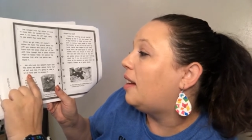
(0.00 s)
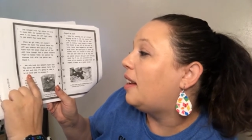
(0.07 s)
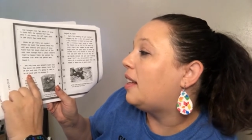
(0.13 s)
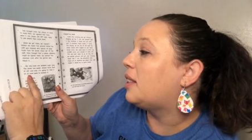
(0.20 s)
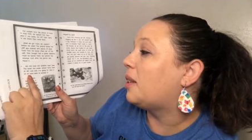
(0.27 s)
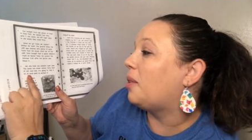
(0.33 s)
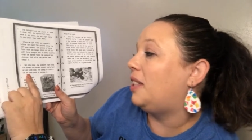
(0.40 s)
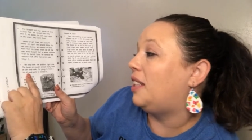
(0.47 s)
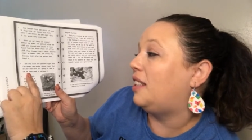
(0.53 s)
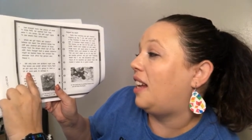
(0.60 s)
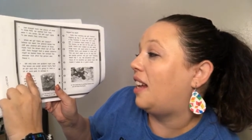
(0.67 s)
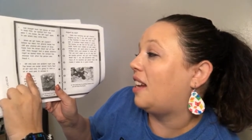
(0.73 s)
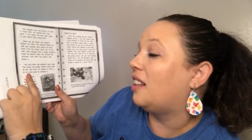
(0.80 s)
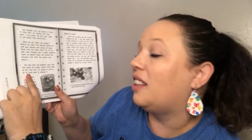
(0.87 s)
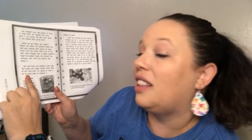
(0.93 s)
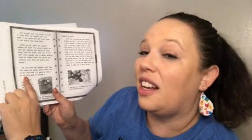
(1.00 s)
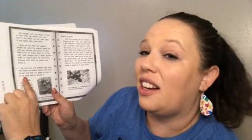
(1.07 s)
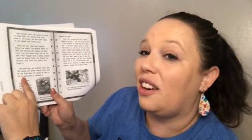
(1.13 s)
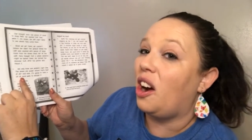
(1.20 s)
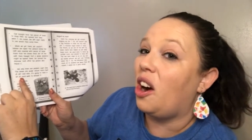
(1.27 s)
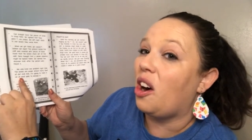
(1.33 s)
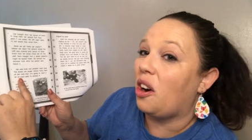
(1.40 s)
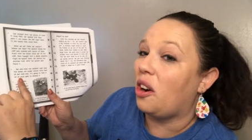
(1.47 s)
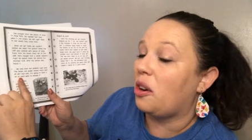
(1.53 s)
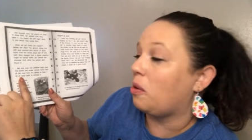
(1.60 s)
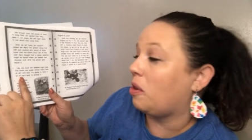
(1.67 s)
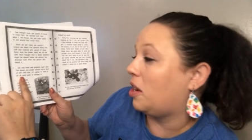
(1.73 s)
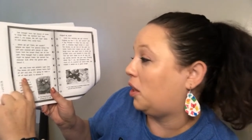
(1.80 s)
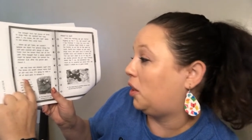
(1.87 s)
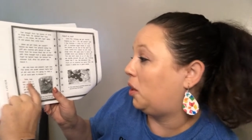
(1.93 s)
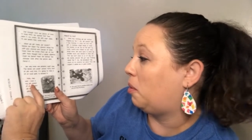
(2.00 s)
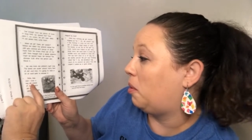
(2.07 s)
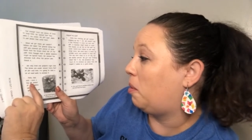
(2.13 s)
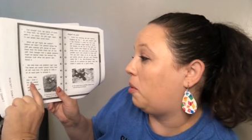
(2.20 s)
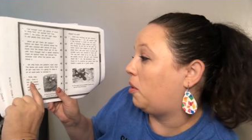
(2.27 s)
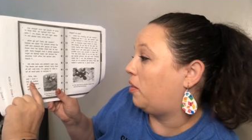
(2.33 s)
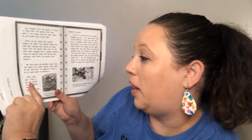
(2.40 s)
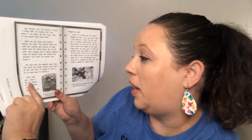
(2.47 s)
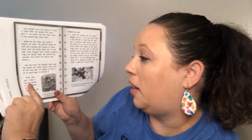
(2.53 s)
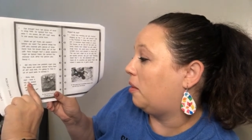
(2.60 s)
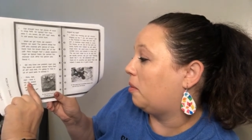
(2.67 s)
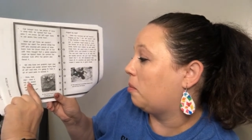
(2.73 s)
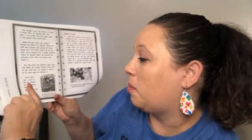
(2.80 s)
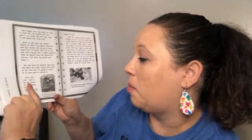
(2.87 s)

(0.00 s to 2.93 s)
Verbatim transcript: It's going to take a lot of hard work to remove it.